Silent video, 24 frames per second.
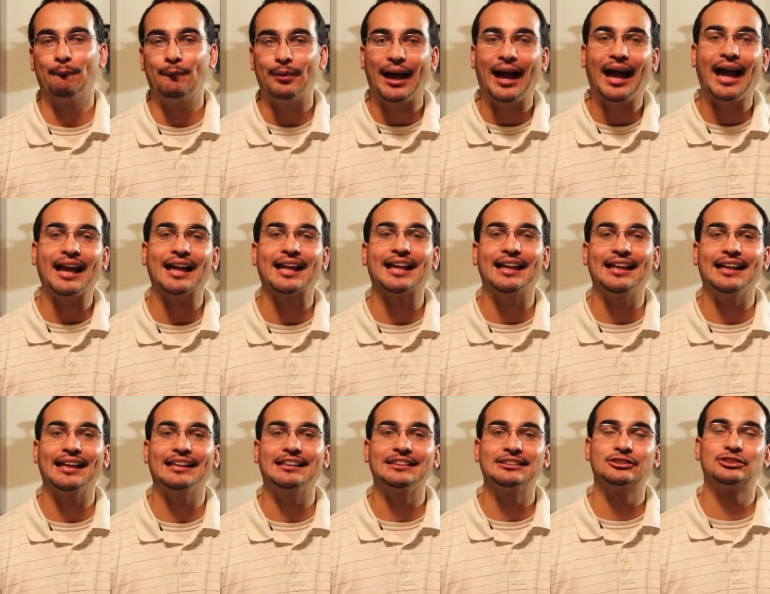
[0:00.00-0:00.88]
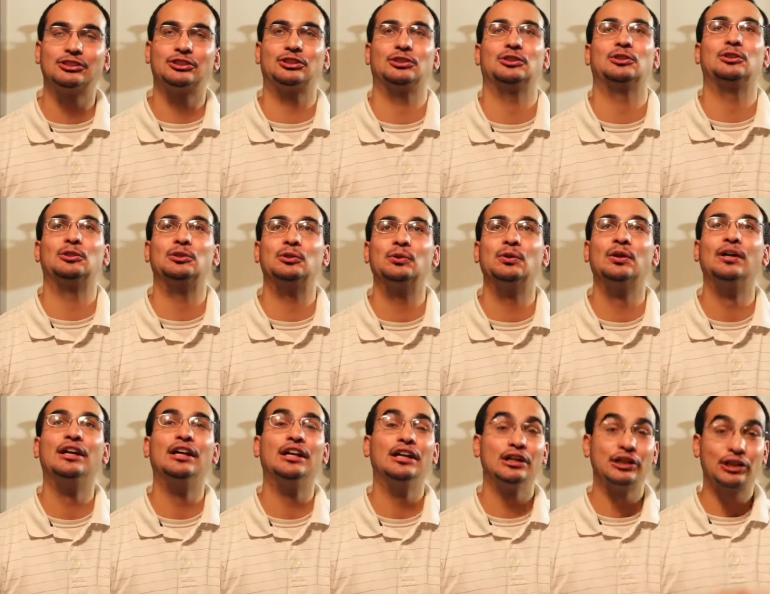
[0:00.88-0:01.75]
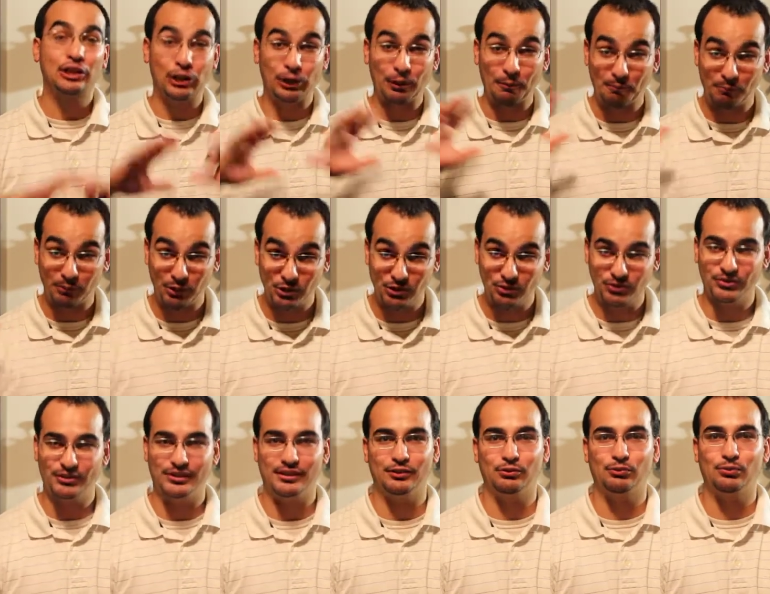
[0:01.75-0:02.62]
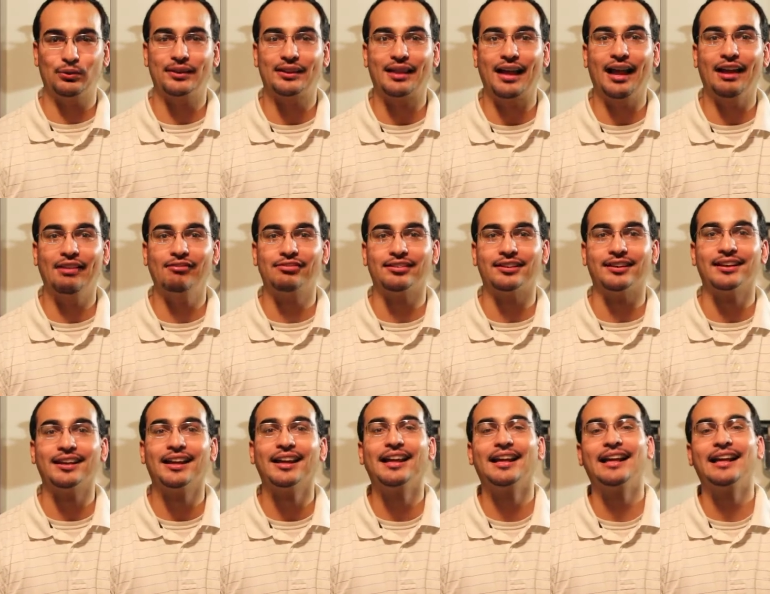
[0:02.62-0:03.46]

back into communion with heaven,